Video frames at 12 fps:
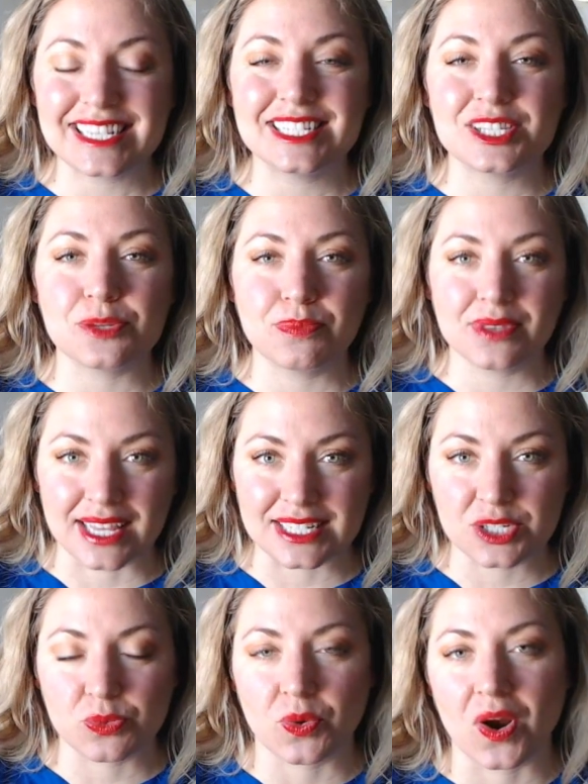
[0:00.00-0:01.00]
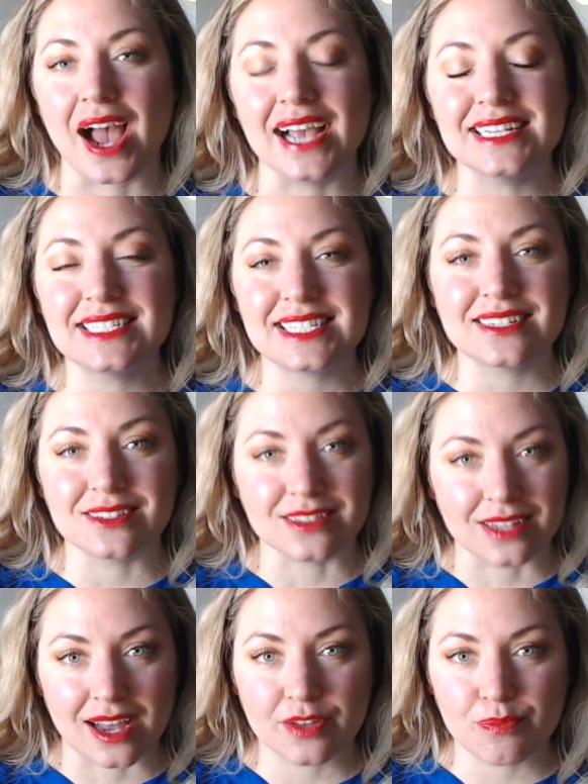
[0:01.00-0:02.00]
is the place where I see a
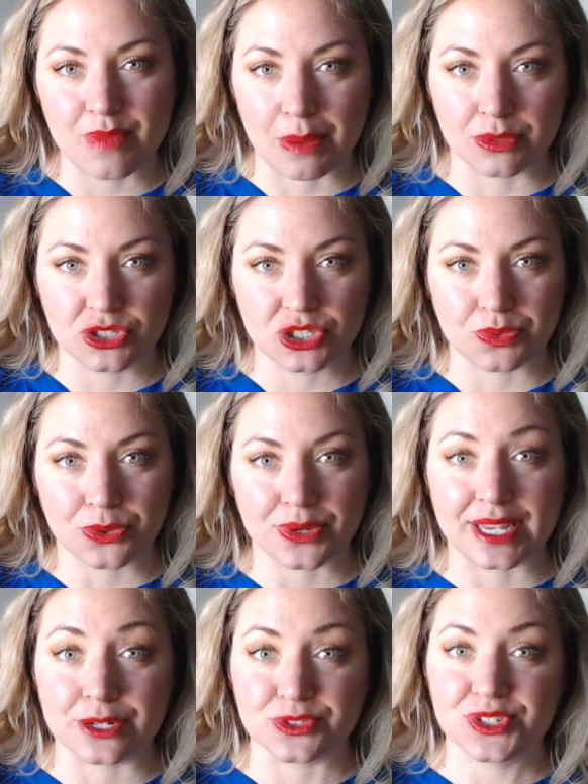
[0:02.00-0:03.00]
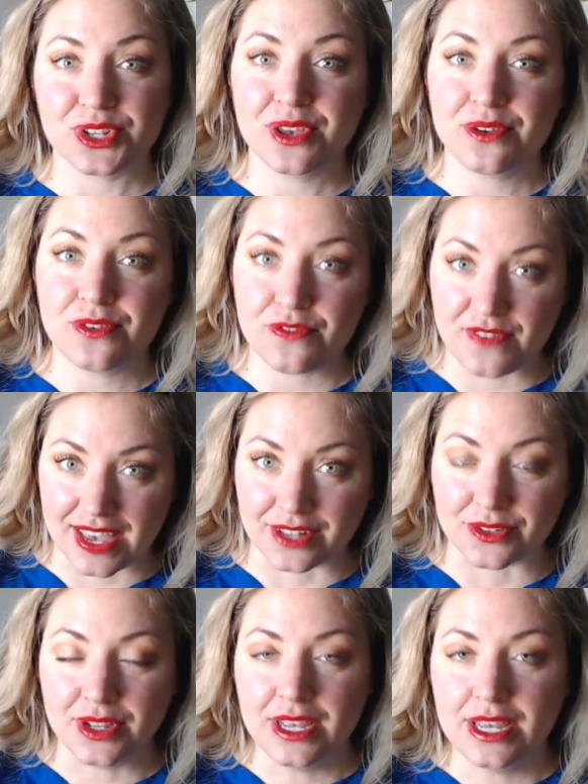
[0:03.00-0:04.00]
lot of membership creators
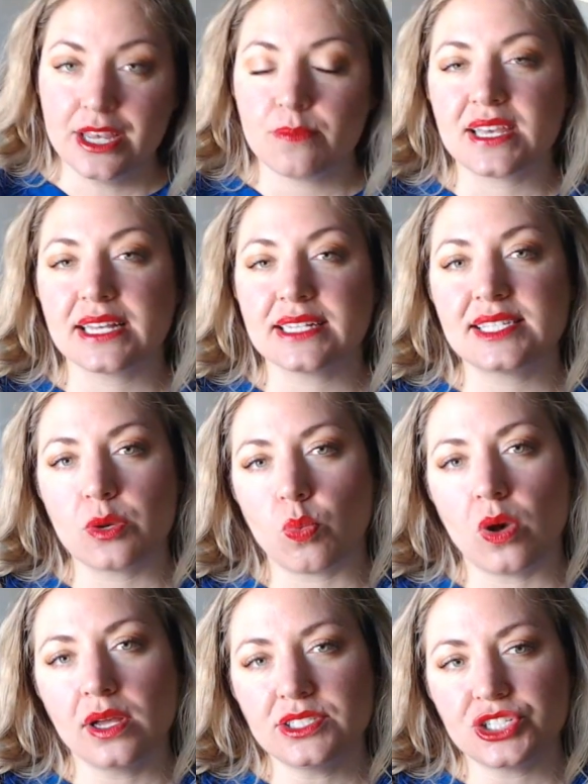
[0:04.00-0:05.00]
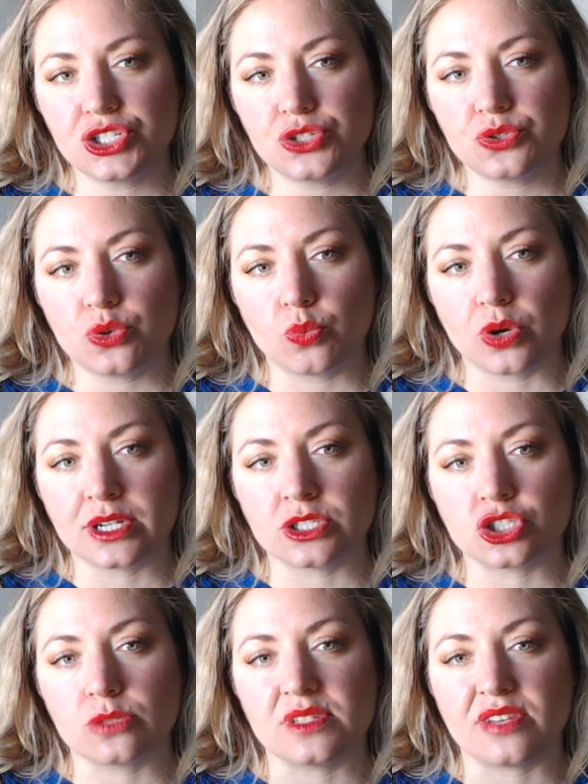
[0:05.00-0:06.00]
fail because they want to do the work in
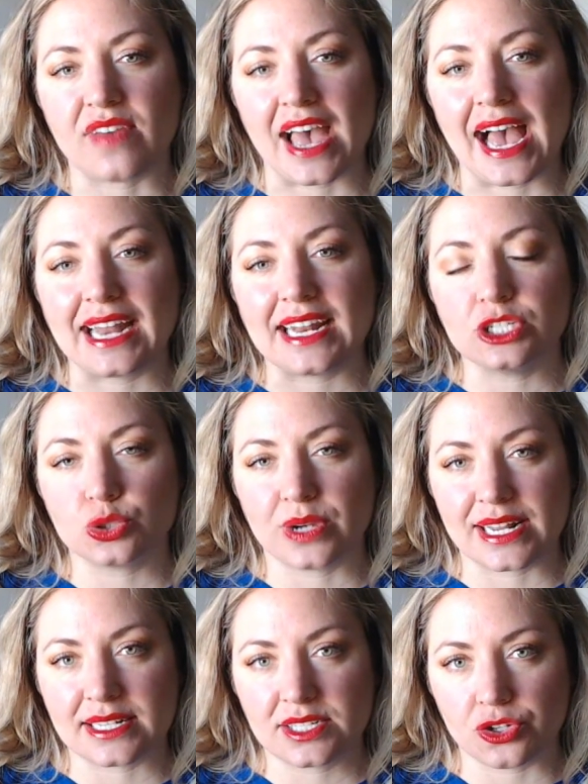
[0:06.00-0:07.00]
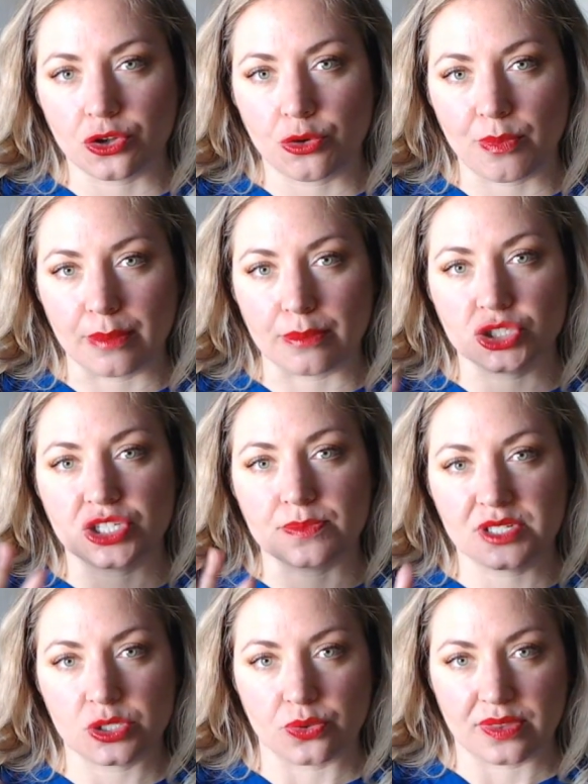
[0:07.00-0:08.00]
terms of adding trainings to their membership
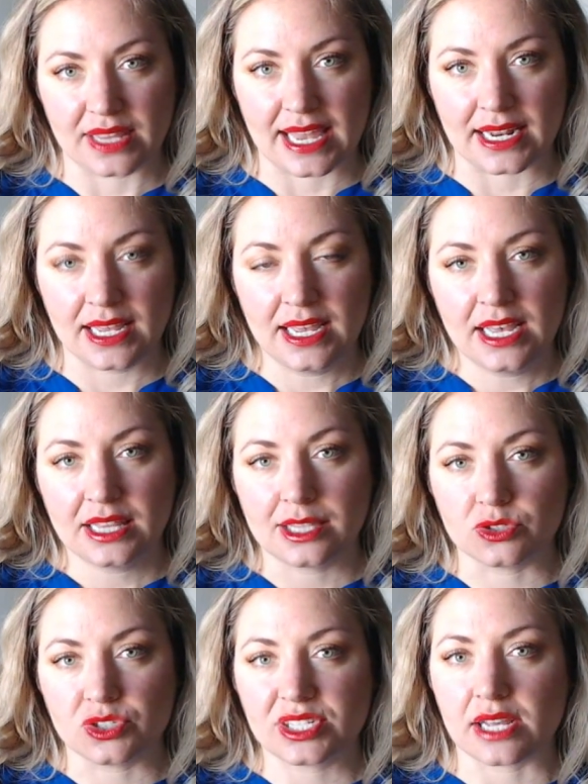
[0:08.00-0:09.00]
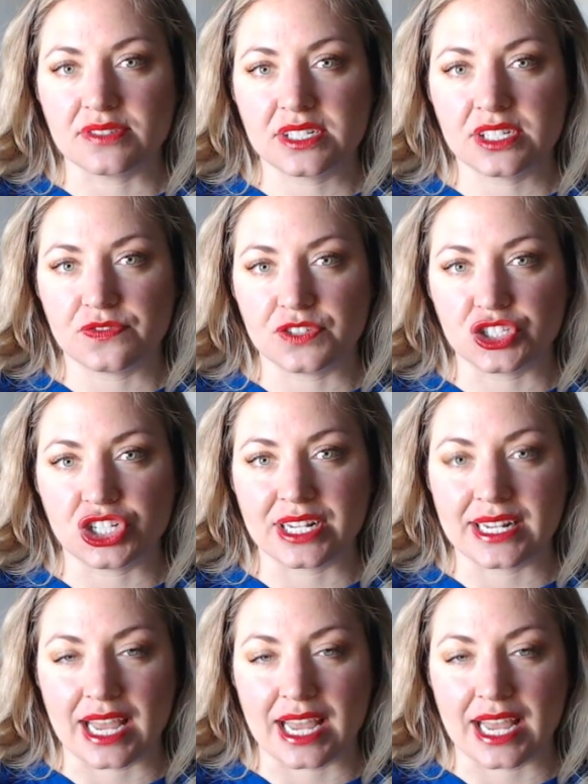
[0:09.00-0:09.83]
so then they're self-sufficient and